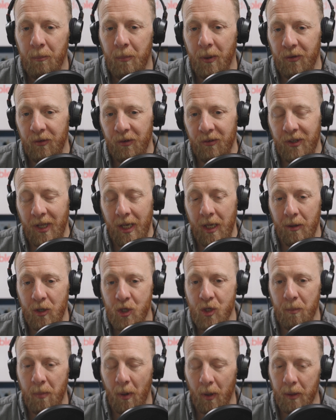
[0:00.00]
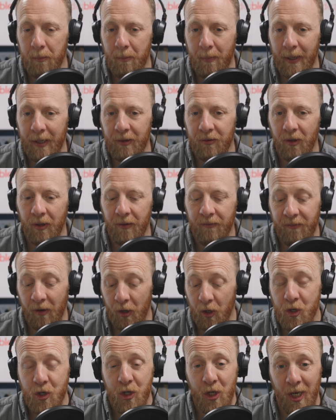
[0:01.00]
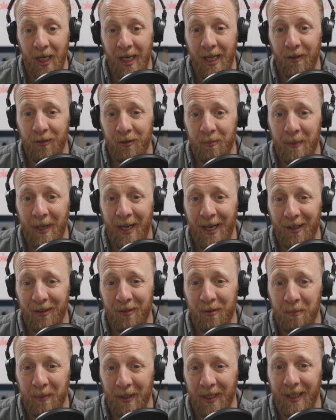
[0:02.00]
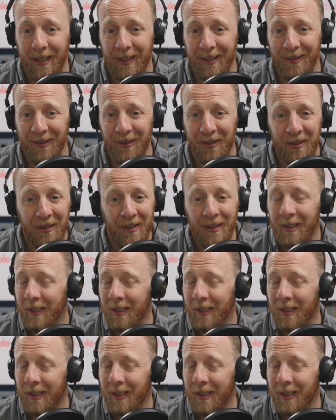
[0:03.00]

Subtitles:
But as you said, it should probably be based on the functional aspect, being that